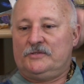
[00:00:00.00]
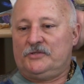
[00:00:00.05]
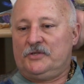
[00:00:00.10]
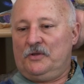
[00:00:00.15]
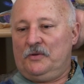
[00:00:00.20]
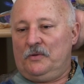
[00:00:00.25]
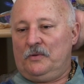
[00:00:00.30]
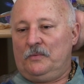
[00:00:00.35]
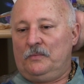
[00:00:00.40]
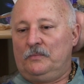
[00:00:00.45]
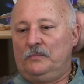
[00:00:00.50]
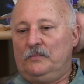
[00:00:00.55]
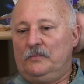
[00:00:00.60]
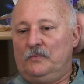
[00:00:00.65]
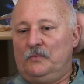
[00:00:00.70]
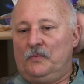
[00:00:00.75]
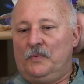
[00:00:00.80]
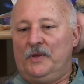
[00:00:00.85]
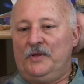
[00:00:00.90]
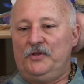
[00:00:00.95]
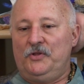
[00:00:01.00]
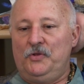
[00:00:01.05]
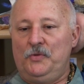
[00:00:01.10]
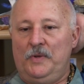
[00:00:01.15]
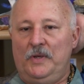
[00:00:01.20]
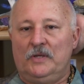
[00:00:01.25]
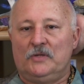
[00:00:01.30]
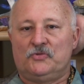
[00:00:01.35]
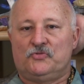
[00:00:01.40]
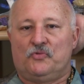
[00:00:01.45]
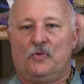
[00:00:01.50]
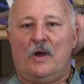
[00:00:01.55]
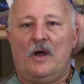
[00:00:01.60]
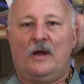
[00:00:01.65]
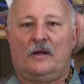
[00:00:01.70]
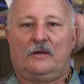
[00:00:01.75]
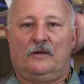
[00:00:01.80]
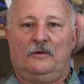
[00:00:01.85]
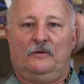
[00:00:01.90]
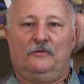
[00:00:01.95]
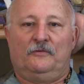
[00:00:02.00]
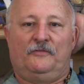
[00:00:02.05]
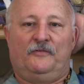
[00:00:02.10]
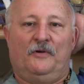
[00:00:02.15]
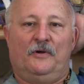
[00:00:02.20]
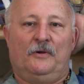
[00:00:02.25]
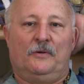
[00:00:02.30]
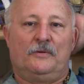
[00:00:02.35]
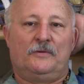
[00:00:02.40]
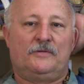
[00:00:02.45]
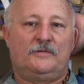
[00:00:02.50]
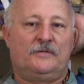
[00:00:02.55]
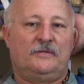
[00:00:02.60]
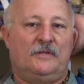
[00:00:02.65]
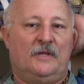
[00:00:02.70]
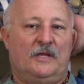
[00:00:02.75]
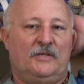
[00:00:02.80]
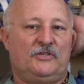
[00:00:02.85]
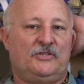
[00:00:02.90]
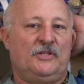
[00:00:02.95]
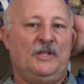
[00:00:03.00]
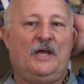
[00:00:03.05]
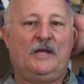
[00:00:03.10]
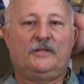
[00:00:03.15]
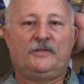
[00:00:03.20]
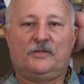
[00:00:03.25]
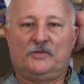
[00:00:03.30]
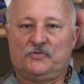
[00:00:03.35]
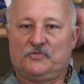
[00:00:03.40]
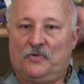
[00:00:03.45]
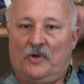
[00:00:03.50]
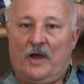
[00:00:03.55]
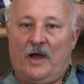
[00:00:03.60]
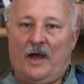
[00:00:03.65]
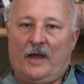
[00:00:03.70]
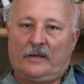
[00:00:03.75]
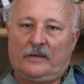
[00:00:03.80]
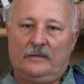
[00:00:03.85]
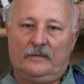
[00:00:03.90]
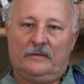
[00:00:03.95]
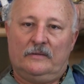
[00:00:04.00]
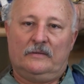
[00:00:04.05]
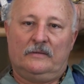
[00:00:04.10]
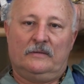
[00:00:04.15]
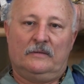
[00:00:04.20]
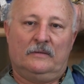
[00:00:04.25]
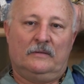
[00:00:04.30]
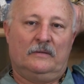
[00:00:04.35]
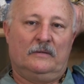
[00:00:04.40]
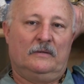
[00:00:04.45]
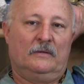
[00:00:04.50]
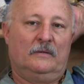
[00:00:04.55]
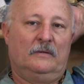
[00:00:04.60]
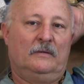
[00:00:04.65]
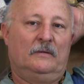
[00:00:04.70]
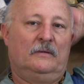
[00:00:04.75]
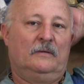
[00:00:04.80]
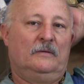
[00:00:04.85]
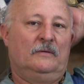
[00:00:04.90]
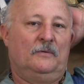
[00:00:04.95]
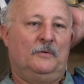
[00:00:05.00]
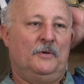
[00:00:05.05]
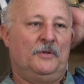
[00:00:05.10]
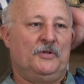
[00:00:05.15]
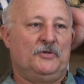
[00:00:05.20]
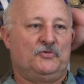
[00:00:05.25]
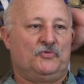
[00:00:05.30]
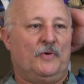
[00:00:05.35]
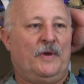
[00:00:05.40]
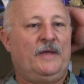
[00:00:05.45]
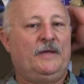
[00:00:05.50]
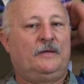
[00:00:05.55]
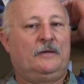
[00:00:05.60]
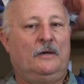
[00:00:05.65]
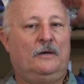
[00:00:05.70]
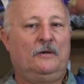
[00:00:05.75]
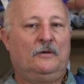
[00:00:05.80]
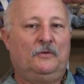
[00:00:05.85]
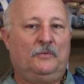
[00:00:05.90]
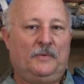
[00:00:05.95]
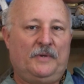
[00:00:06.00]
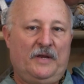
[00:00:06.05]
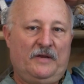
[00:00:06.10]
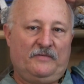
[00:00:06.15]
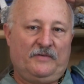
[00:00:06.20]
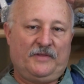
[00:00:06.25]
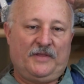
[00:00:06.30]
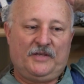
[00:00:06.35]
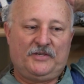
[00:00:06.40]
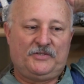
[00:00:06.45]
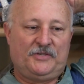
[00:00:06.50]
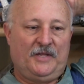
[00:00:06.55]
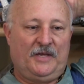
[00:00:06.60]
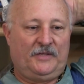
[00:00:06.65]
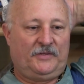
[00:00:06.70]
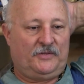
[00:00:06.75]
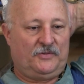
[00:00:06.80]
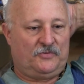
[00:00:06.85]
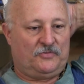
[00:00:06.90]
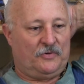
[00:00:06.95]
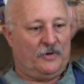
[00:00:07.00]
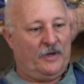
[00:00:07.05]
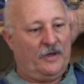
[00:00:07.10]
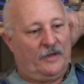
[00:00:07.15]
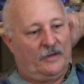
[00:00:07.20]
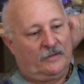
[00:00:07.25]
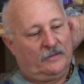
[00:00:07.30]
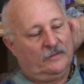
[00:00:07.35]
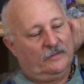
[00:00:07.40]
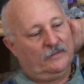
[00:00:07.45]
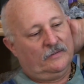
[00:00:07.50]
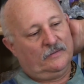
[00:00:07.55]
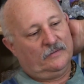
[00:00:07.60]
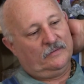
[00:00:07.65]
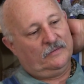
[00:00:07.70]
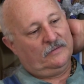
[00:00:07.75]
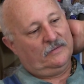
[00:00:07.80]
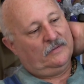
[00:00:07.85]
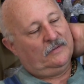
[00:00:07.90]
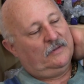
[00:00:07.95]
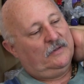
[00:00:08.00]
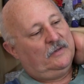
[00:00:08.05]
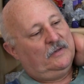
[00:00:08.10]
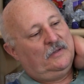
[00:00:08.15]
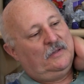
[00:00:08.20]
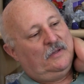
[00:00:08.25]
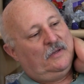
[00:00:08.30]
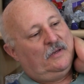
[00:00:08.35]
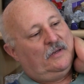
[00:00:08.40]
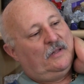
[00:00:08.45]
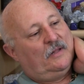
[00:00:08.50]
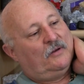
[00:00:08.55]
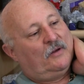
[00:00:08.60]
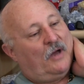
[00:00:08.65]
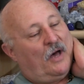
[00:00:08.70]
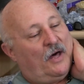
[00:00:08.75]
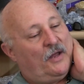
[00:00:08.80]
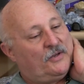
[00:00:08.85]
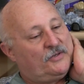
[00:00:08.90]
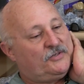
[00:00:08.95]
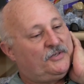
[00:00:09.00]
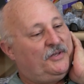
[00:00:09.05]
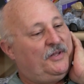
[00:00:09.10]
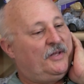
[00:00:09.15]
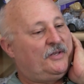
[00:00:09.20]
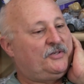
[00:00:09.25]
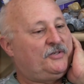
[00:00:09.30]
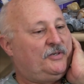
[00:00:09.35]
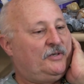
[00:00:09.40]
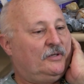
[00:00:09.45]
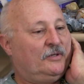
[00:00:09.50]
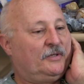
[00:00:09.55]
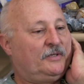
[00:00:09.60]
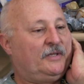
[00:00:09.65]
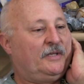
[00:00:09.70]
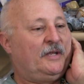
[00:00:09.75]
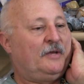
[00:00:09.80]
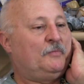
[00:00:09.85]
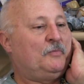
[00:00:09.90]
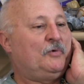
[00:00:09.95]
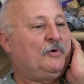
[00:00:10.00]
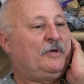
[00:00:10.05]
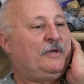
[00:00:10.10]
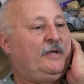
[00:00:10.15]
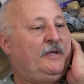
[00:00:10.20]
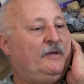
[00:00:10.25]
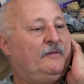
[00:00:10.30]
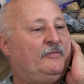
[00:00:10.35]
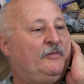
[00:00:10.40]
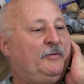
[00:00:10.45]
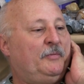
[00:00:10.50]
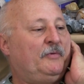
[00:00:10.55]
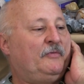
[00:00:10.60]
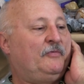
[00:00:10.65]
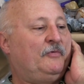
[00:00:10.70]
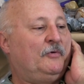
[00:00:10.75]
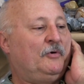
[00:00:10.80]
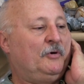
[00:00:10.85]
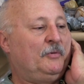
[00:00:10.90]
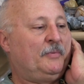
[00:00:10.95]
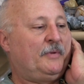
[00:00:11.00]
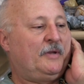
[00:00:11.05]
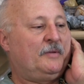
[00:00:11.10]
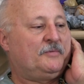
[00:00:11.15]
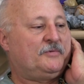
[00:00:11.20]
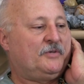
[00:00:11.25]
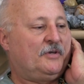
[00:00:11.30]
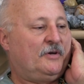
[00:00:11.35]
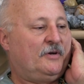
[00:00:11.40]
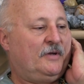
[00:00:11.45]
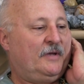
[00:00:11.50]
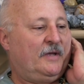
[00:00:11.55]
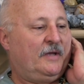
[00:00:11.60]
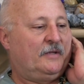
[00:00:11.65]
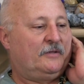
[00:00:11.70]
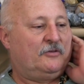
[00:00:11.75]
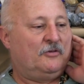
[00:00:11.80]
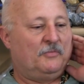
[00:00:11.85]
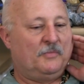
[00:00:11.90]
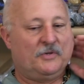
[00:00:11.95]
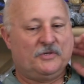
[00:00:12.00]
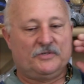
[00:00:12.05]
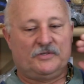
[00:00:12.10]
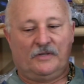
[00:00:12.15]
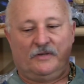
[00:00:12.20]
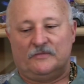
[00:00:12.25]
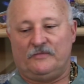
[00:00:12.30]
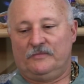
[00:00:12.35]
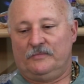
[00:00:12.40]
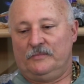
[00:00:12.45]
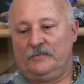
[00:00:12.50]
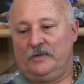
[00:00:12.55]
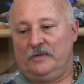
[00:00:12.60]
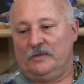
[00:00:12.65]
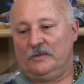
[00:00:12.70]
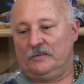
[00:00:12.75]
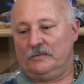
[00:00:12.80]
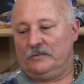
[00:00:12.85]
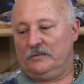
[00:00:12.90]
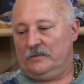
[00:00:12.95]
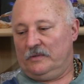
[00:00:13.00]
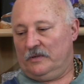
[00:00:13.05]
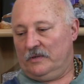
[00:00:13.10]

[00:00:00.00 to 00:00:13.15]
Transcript: so when you hear Draco, folks, that's not the Drachk Or the Draco, whatever, that's not the Drachk. Honestly, I should have looked at that more carefully before, but I'm sorry, I got too much stuff, you know.